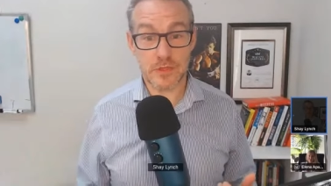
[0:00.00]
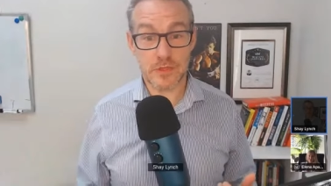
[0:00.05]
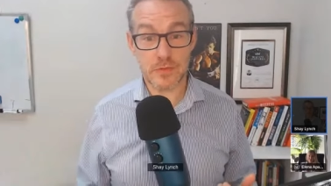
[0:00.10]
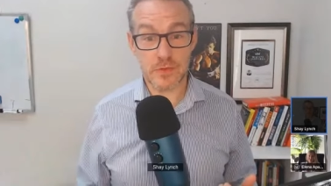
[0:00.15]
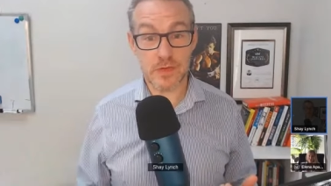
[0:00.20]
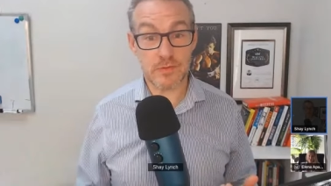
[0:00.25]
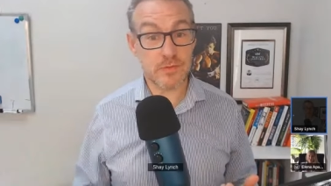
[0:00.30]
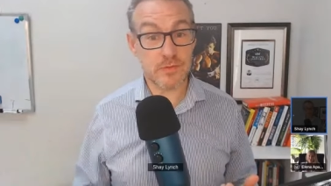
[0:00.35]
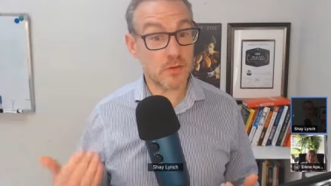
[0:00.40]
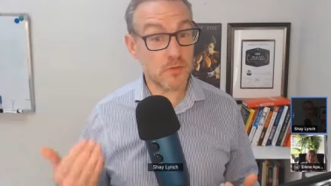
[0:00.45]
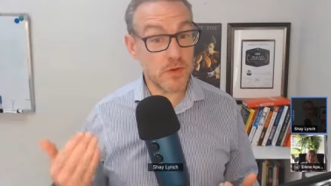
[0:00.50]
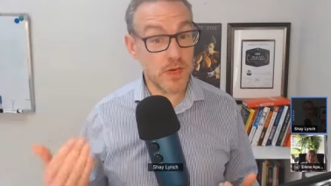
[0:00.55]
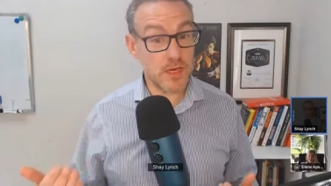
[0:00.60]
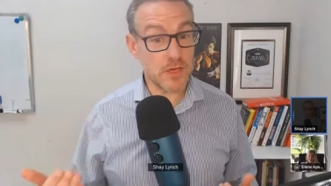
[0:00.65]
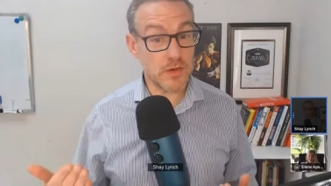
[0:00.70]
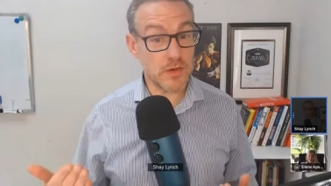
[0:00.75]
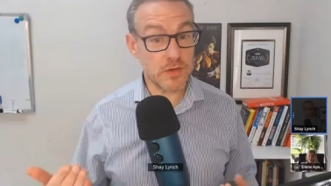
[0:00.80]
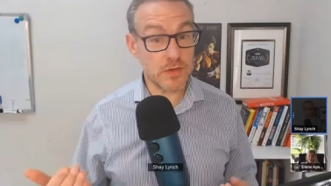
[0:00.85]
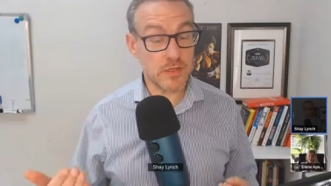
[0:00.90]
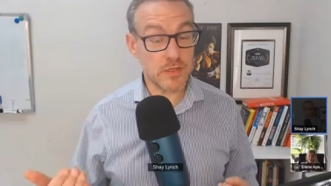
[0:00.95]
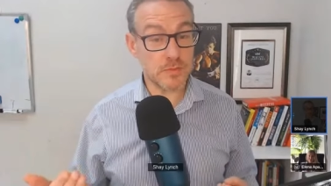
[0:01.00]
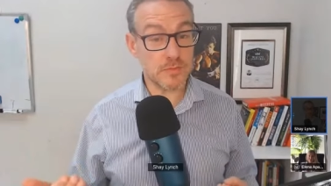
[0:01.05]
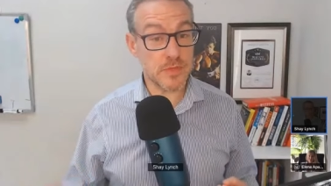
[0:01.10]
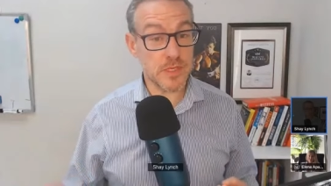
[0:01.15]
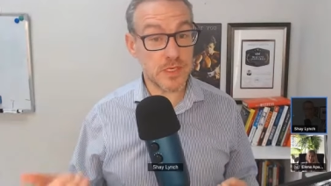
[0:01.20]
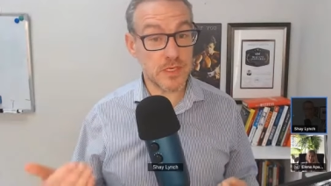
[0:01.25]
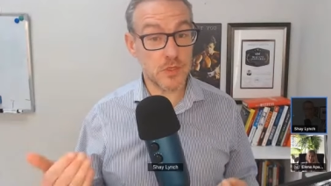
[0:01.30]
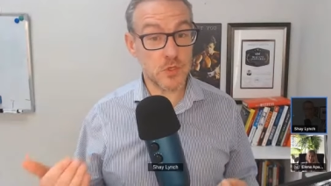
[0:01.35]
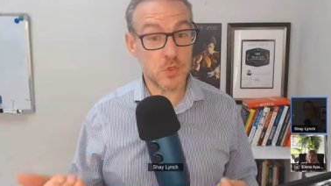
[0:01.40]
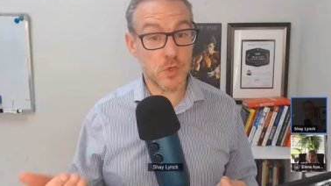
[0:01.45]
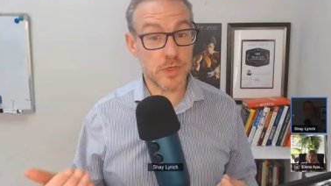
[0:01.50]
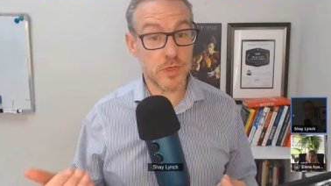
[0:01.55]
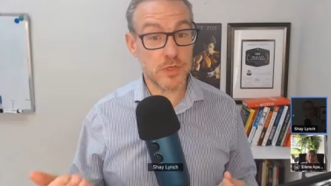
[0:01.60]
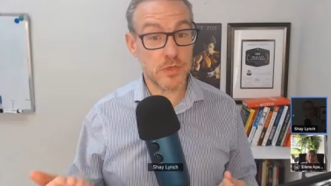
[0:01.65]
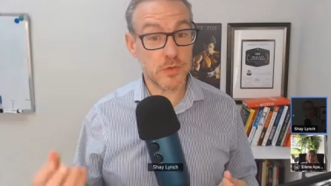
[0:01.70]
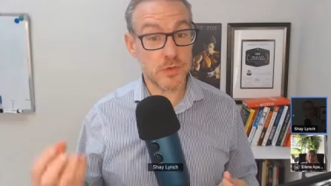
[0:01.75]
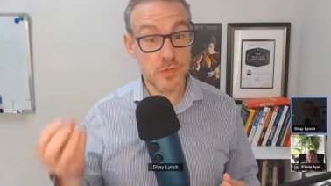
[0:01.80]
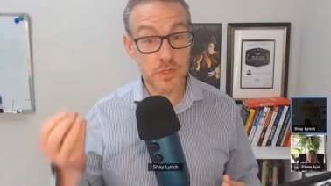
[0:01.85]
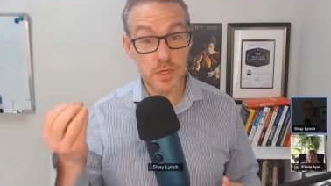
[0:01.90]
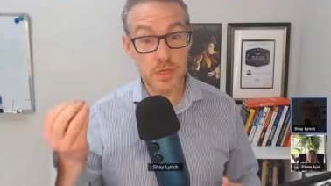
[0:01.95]
If they're really good at something, enjoy doing it,
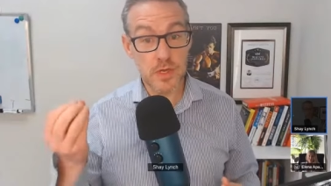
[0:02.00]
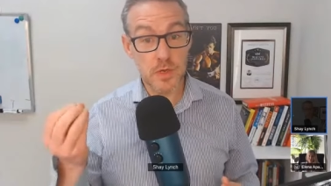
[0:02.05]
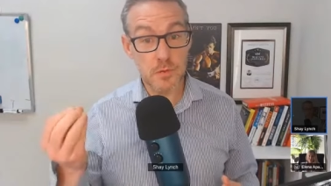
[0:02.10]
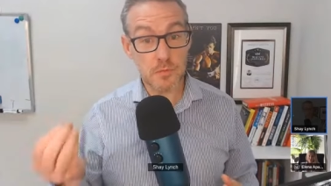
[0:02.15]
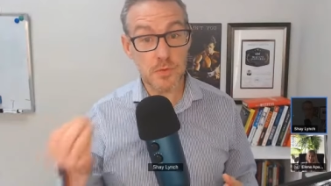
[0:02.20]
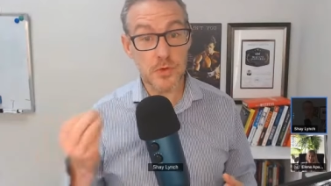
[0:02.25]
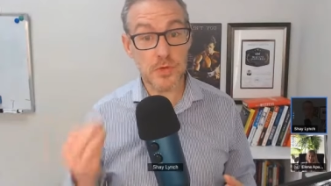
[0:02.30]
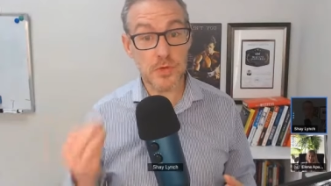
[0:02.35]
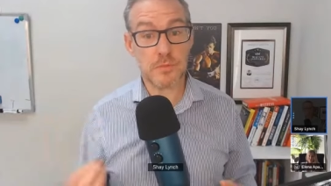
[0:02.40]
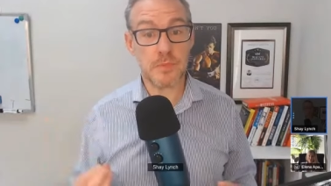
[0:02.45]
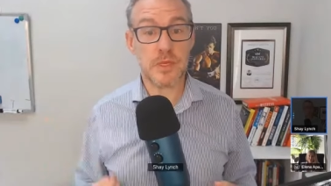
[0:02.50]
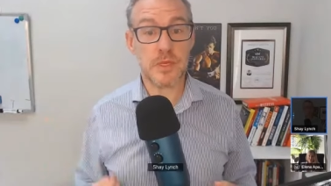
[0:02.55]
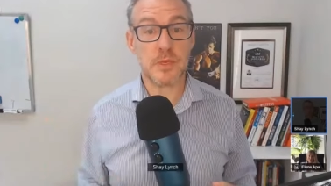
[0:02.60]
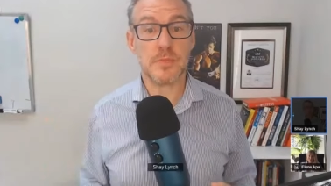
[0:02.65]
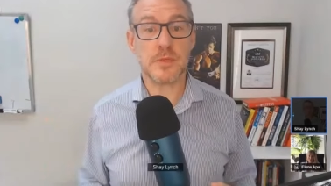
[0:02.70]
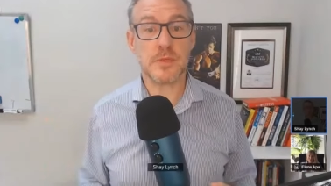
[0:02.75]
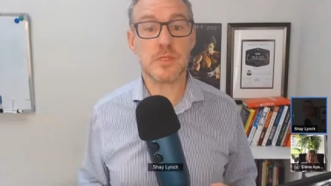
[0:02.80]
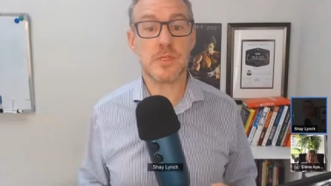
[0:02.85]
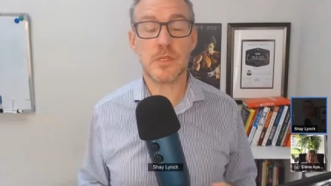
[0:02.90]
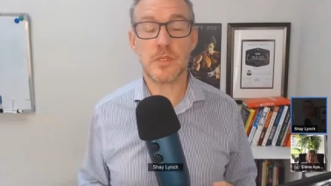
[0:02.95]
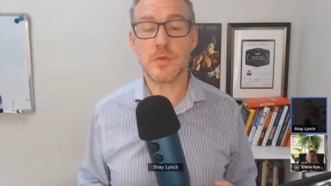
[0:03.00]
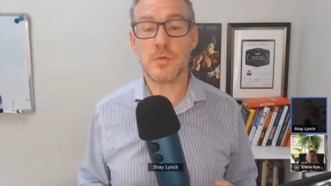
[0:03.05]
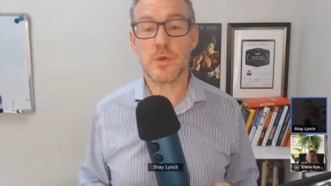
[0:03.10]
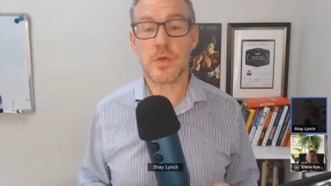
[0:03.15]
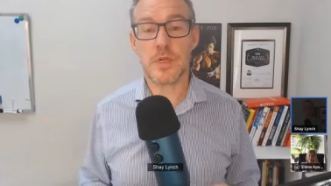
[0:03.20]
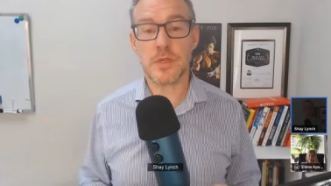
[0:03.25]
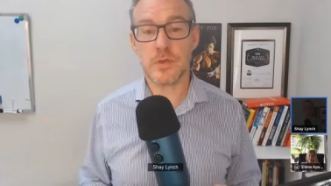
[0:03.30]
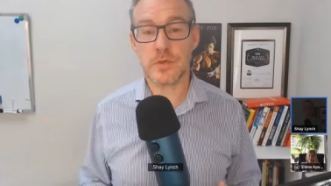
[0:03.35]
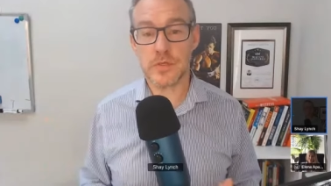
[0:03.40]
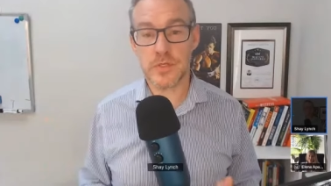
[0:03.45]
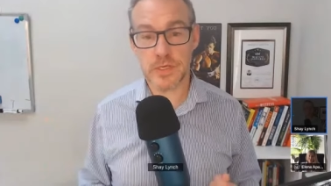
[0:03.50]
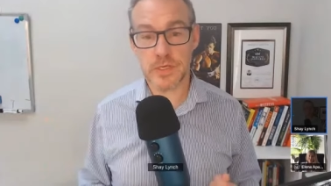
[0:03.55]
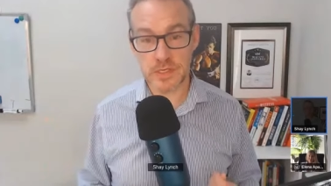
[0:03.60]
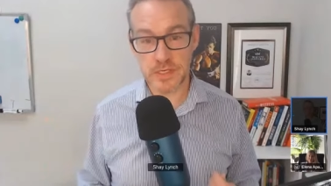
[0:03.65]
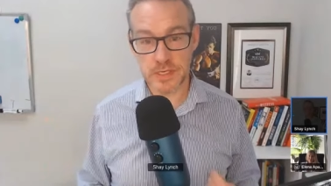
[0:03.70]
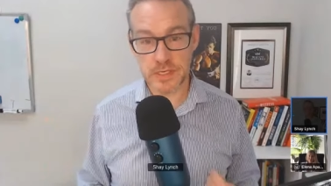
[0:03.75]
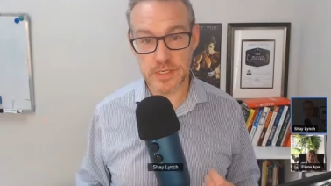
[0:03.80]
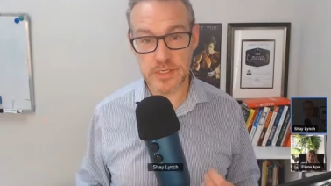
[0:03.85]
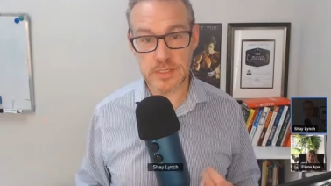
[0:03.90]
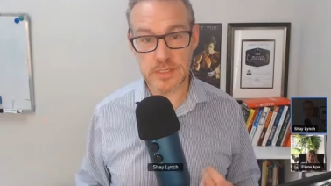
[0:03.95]
put them in a position where they use their
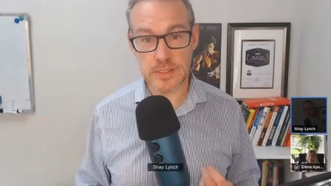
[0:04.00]
skills